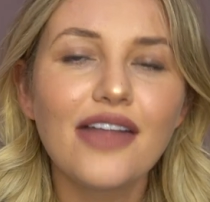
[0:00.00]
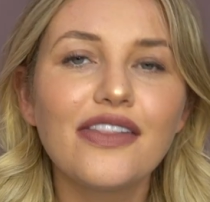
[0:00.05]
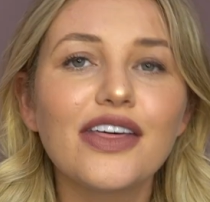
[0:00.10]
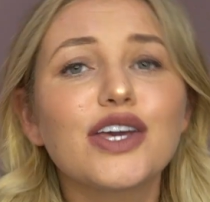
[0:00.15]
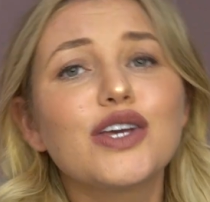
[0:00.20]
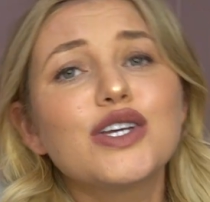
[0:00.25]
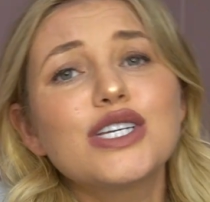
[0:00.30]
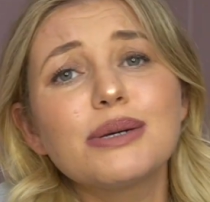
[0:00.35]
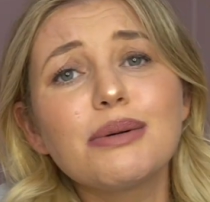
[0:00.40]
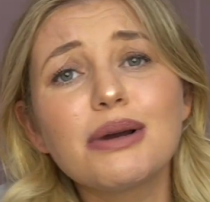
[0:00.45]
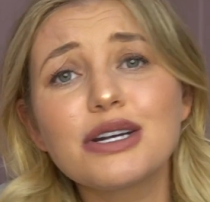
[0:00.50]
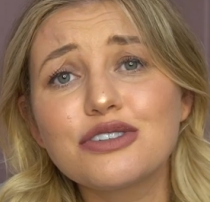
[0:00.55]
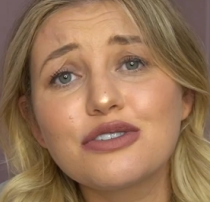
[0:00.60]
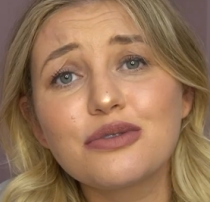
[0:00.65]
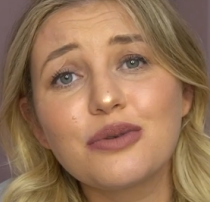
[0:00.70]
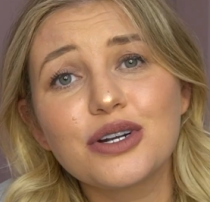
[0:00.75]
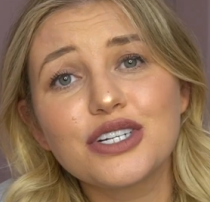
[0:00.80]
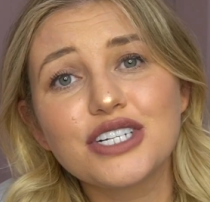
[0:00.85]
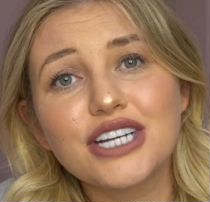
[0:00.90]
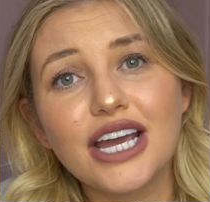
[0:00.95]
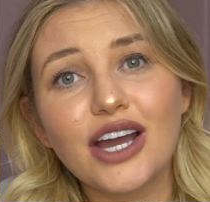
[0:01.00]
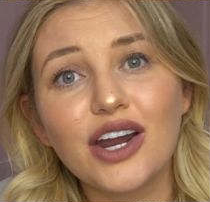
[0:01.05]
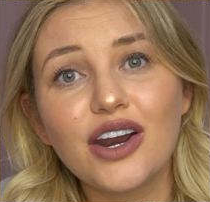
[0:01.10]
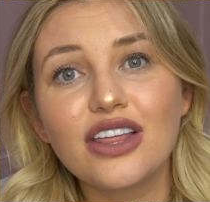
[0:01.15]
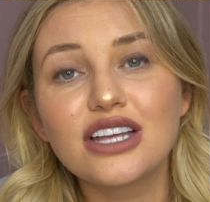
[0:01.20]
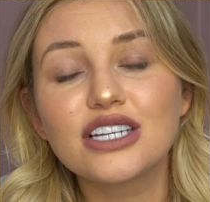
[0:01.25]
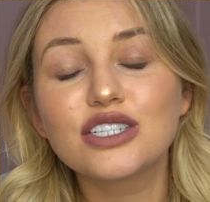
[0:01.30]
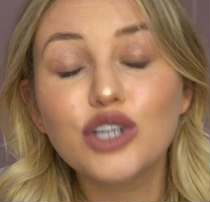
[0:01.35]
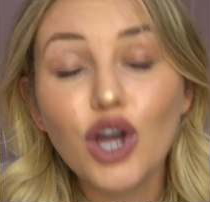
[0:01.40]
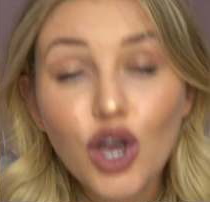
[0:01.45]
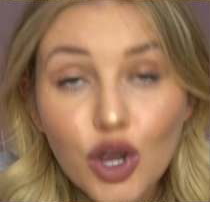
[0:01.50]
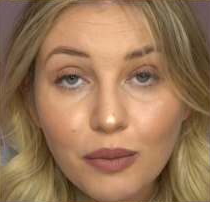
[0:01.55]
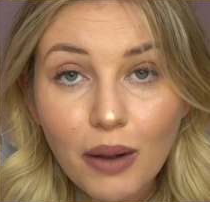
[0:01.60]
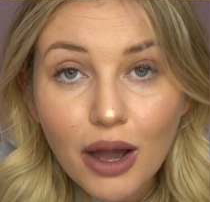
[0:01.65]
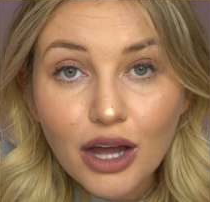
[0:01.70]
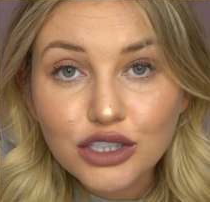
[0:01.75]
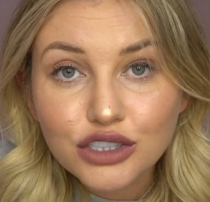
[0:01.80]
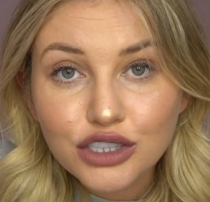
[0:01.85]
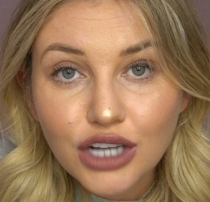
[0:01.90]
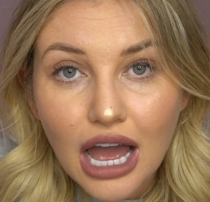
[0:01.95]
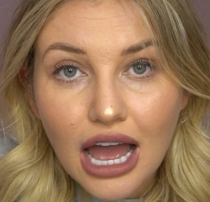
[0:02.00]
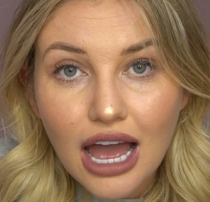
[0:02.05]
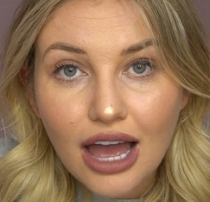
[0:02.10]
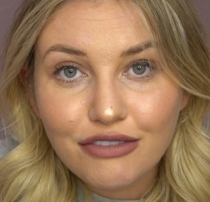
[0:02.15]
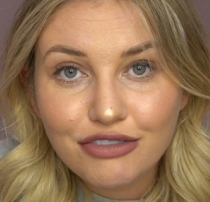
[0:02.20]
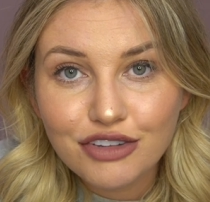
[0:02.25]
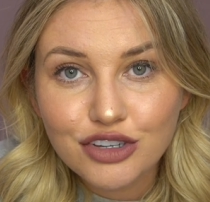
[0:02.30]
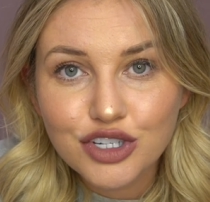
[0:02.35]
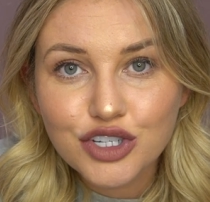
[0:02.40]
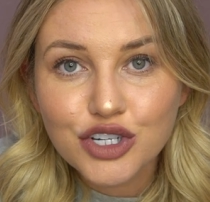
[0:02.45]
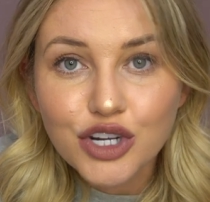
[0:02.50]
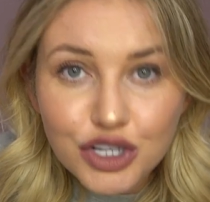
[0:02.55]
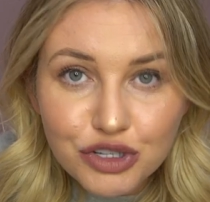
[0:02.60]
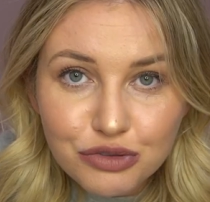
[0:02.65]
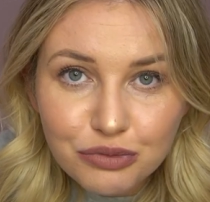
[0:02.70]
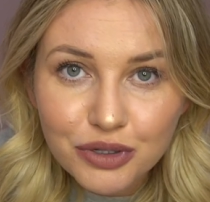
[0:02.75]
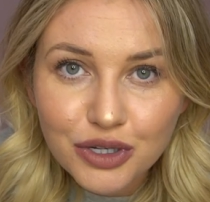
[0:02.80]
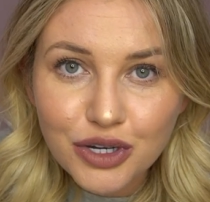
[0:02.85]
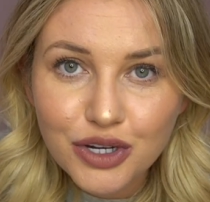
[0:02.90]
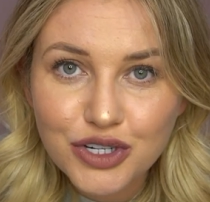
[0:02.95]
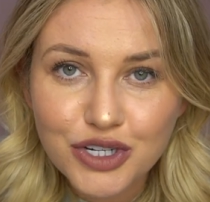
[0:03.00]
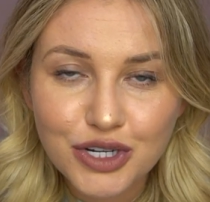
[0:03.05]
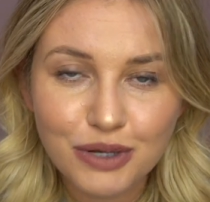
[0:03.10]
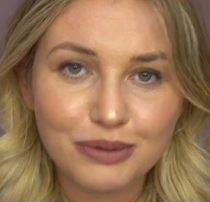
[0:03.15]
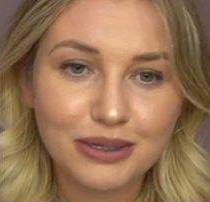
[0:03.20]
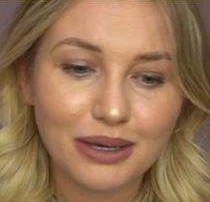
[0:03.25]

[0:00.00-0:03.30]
Thank you so much for watching. I know there's so much for you to choose from on YouTube,